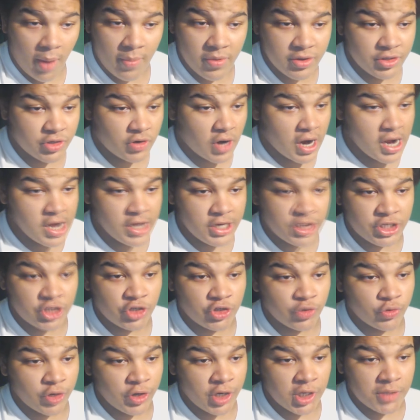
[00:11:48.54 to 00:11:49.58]
I'm going to try and
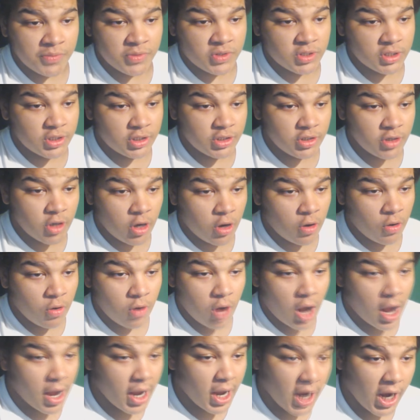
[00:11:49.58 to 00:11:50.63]
stream since you
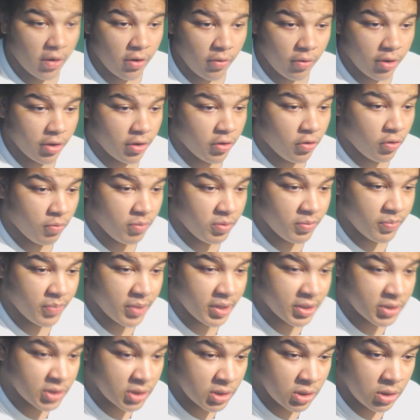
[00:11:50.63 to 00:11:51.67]
know I ain't really going to be
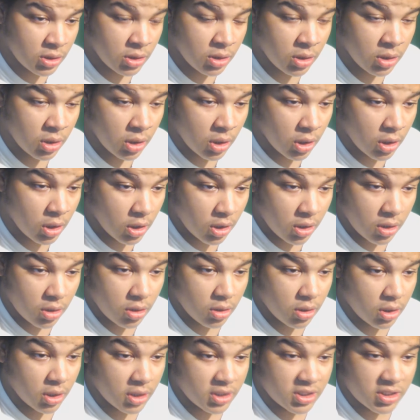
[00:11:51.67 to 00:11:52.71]
busy
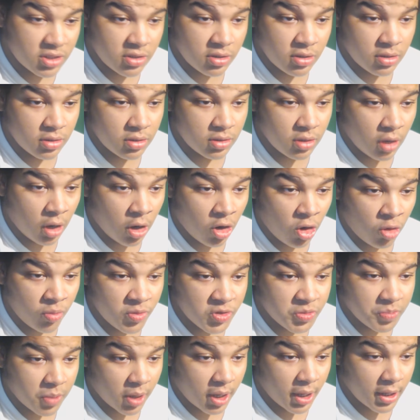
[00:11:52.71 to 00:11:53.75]
until the
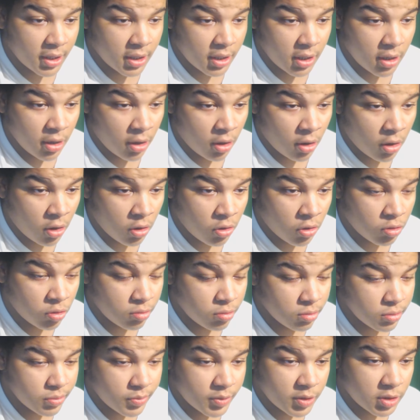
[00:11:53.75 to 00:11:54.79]
homies probably get
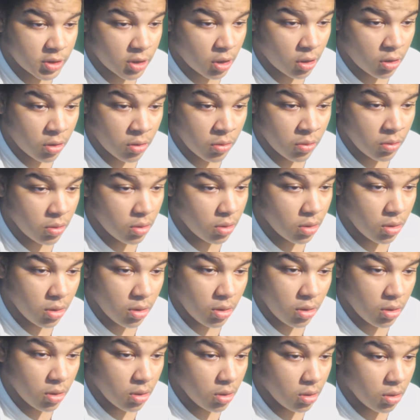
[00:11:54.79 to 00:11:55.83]
home. So
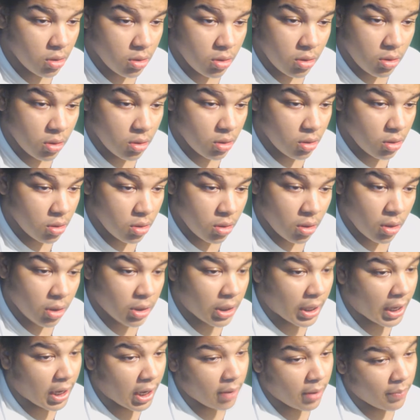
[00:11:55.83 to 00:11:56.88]

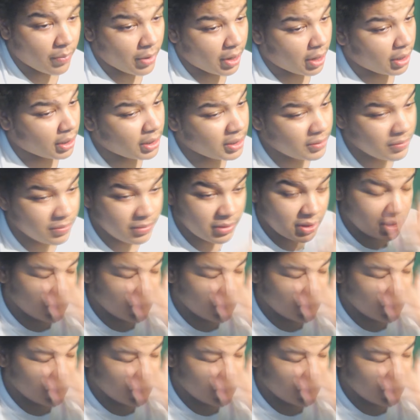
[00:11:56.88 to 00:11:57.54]
yeah, man.